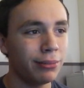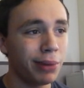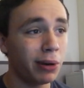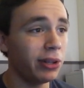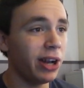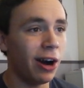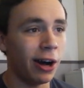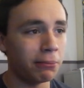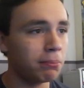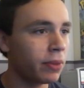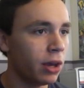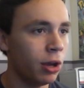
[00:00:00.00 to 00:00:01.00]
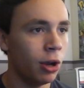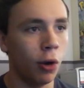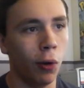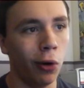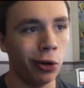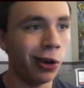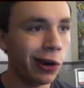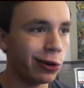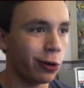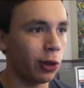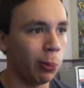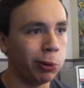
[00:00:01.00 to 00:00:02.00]
Apparently not. Hey,
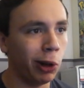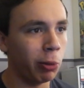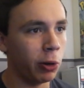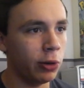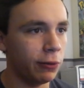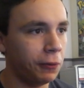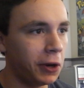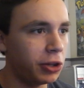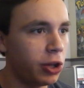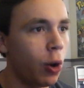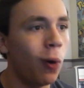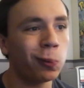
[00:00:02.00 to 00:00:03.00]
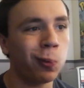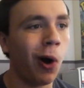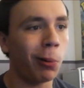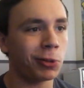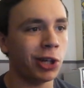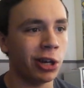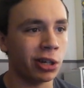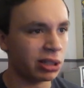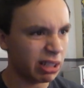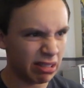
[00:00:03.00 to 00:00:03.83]
you're the plumber who defeated the old Womp King.